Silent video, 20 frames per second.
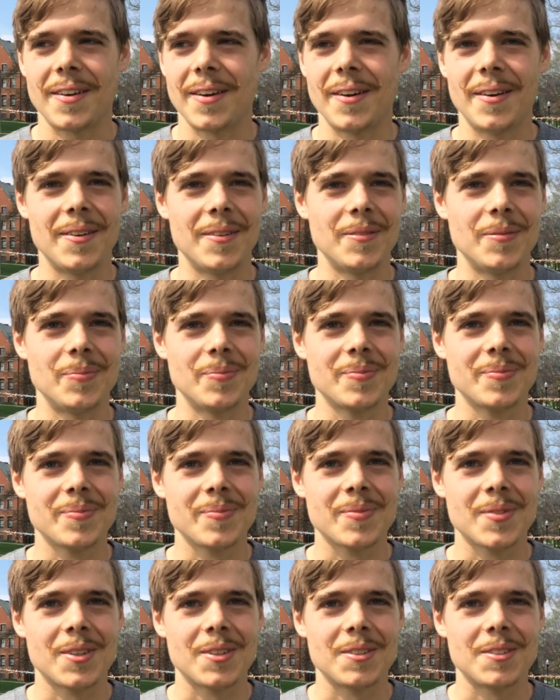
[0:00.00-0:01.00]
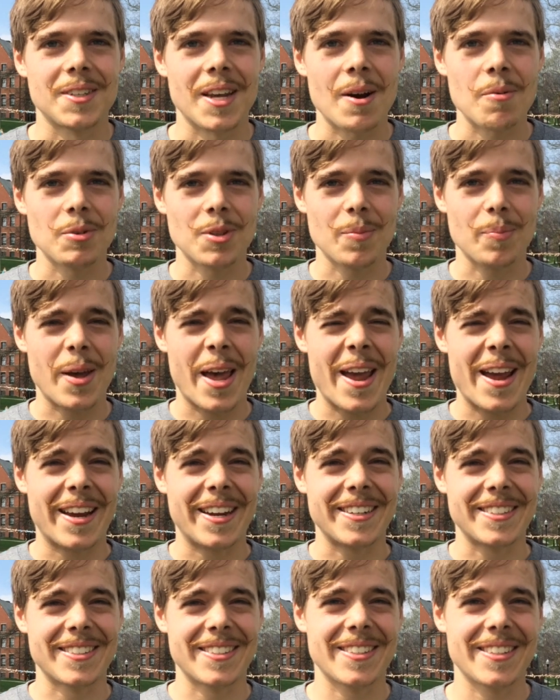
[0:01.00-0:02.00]
Um, down with the
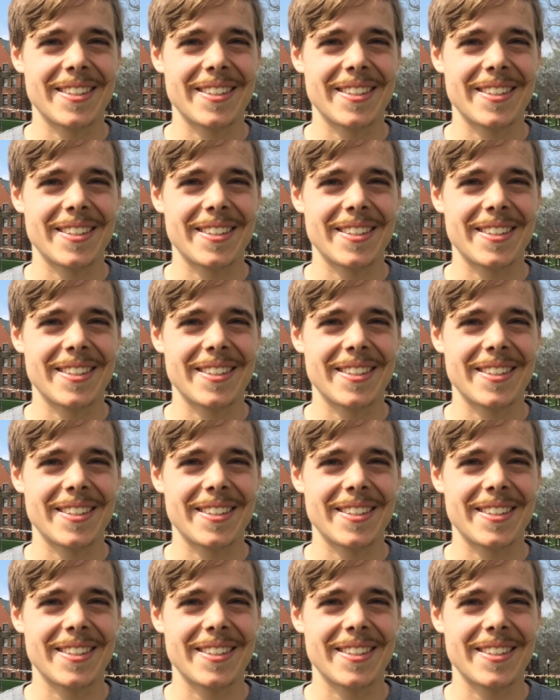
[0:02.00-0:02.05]
bags.